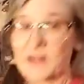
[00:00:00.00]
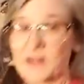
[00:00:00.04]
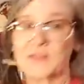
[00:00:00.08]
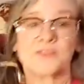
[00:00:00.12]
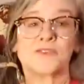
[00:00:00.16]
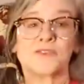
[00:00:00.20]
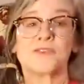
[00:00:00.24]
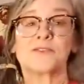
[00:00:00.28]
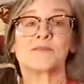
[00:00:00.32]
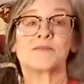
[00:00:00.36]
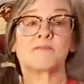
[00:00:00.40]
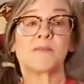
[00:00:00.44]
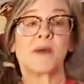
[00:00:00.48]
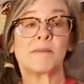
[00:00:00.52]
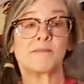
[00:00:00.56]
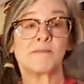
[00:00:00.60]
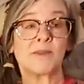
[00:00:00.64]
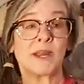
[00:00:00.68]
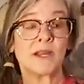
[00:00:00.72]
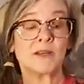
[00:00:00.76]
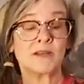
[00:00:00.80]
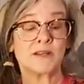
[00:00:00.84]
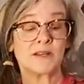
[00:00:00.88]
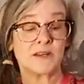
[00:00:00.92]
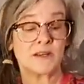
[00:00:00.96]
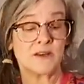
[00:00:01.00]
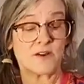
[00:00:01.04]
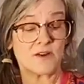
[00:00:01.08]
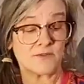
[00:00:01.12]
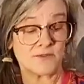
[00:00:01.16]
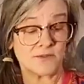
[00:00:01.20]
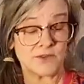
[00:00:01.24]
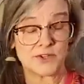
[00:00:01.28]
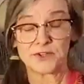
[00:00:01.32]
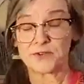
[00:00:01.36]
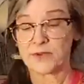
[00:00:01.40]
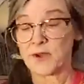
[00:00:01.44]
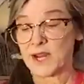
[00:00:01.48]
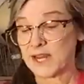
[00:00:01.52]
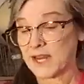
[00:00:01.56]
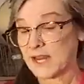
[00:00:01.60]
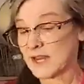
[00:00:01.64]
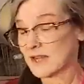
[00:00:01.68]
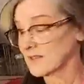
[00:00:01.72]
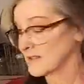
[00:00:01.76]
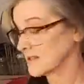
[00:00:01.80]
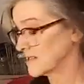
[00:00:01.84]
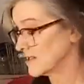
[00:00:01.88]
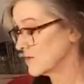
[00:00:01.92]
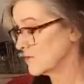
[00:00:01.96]
Turned my painting over so I
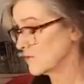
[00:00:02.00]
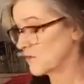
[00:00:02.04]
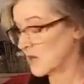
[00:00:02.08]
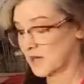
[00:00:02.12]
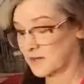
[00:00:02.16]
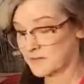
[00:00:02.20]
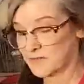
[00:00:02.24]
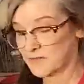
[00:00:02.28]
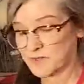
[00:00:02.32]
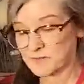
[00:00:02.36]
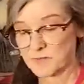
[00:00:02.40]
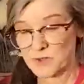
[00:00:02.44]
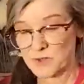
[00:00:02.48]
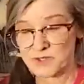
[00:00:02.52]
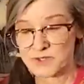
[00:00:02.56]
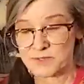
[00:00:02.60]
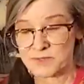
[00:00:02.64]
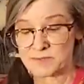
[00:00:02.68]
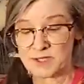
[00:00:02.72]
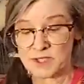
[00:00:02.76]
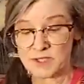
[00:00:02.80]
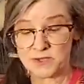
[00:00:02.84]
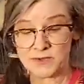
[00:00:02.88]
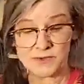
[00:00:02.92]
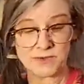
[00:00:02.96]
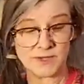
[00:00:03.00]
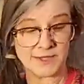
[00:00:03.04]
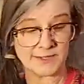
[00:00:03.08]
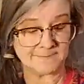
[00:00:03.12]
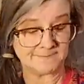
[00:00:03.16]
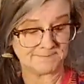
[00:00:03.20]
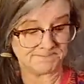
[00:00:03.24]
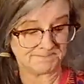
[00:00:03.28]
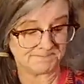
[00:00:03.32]
can't see what I'm supposed to be doing.